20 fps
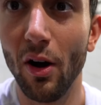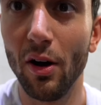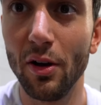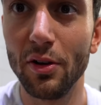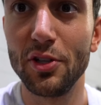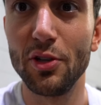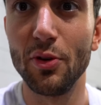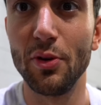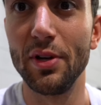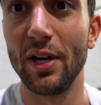
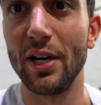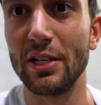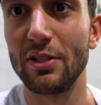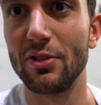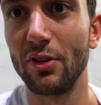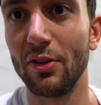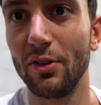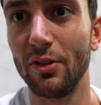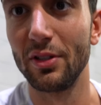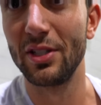onto a nice
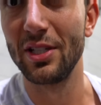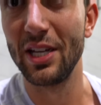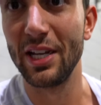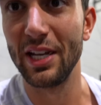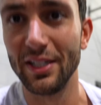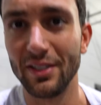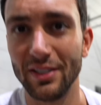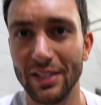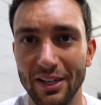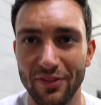little
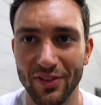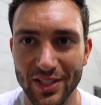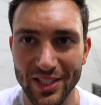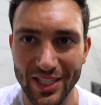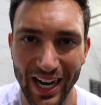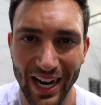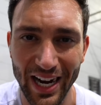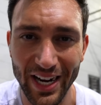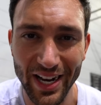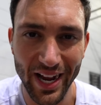TLF
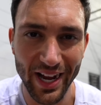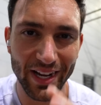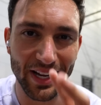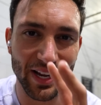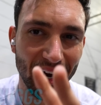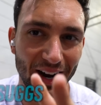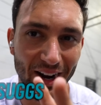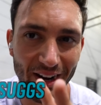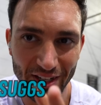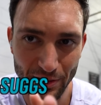tie-dye
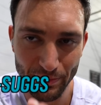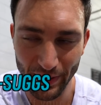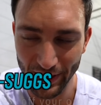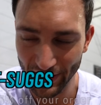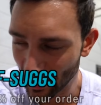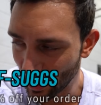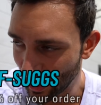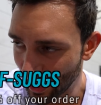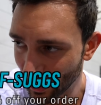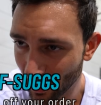cosmic
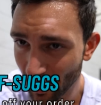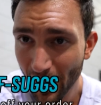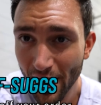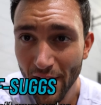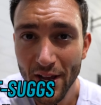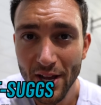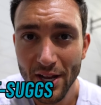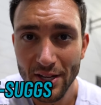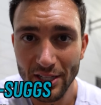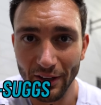tank.
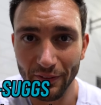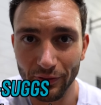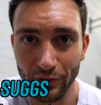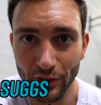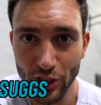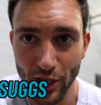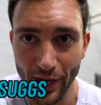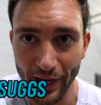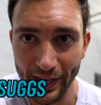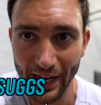Definitely
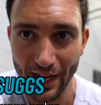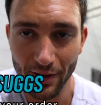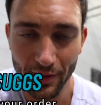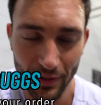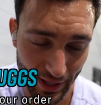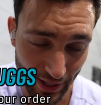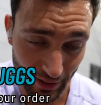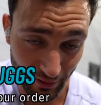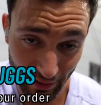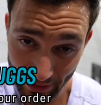check it out
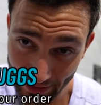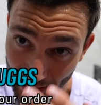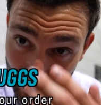in the link